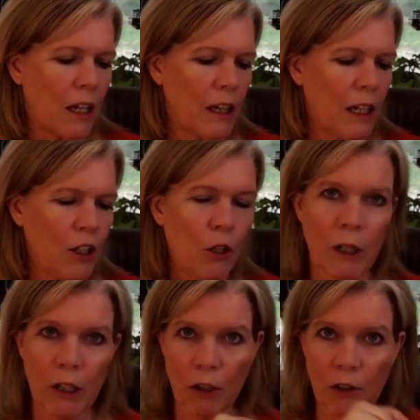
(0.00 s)
then you want
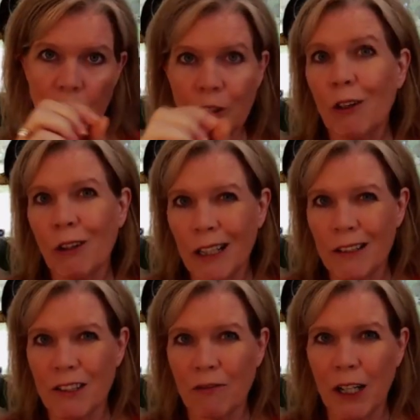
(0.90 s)
to go, you know that
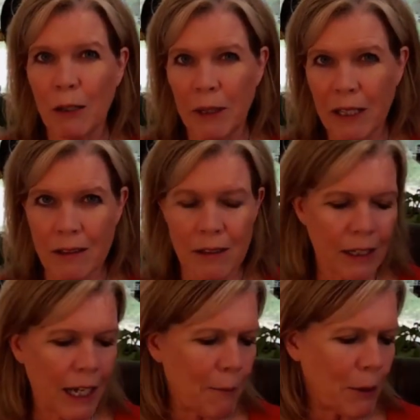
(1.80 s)
it's defined because it's a
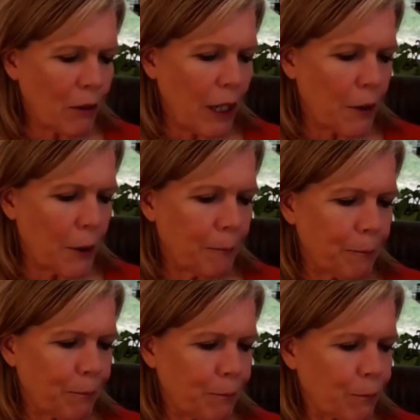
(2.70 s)
capital letter.
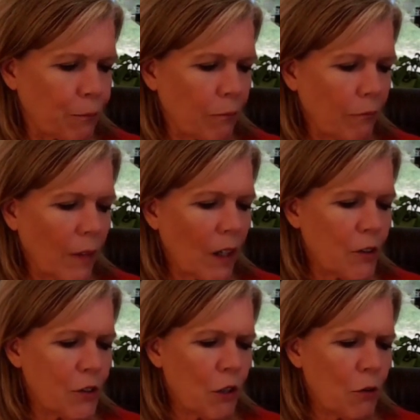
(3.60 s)

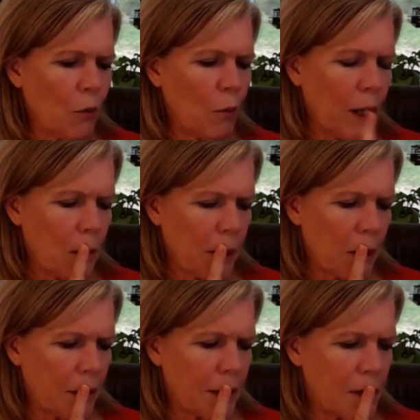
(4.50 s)
So wait a
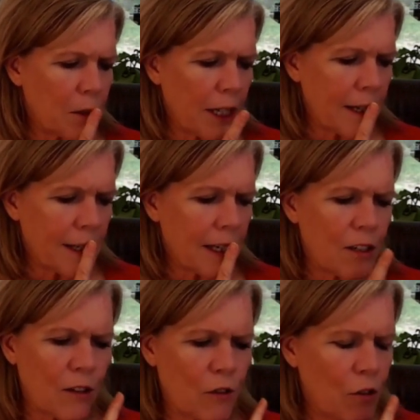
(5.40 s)
minute. So that
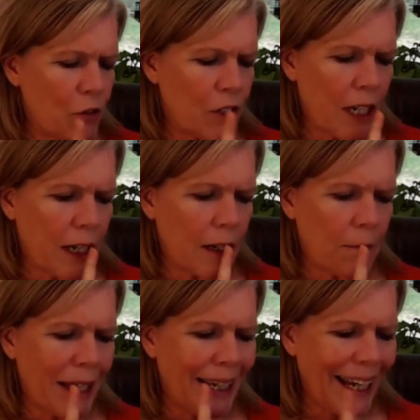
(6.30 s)
says no state can
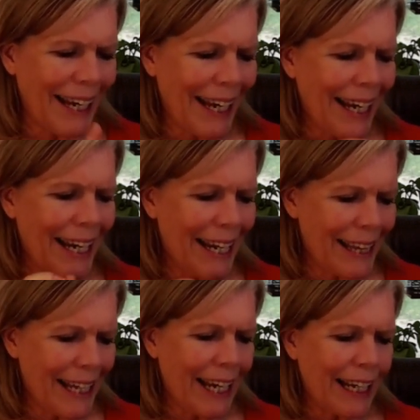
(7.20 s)
make
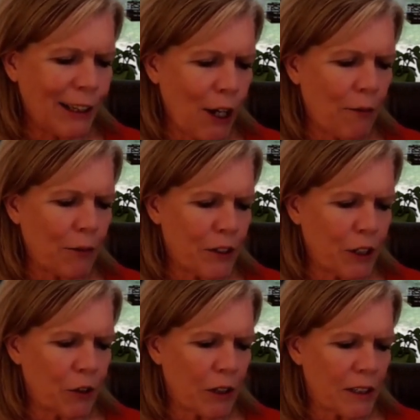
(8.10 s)
anything lawful
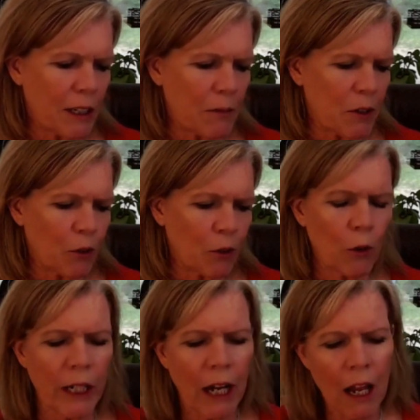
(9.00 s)
tender except silver and
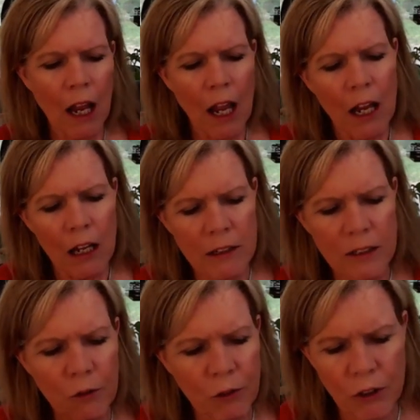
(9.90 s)

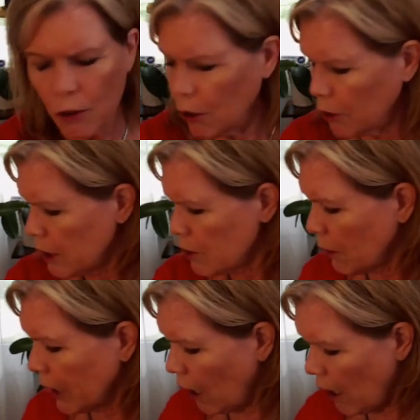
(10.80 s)
gold. So
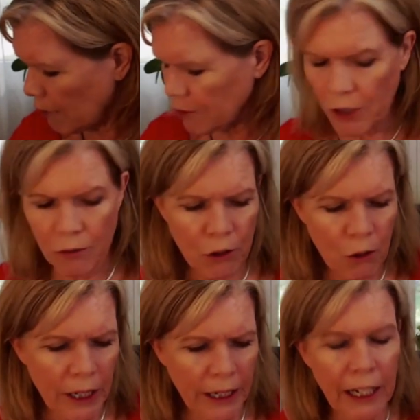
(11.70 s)
I offer silver
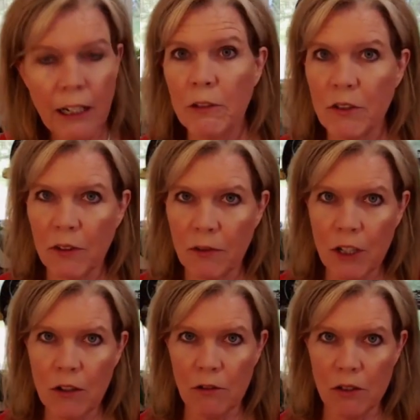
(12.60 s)
coin and it was
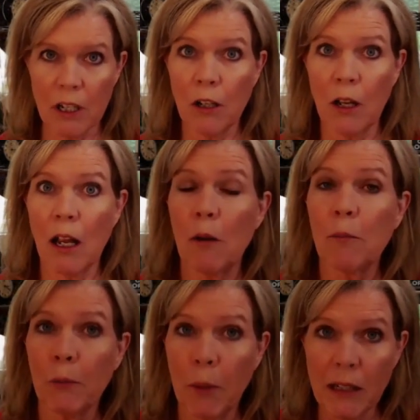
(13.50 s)
refused
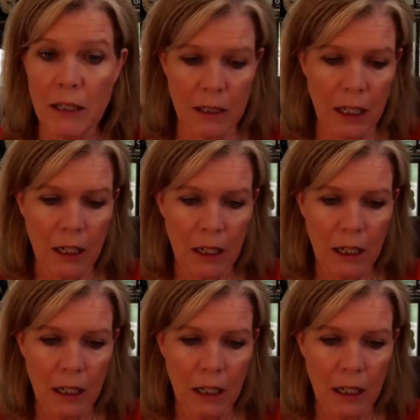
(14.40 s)
per policy.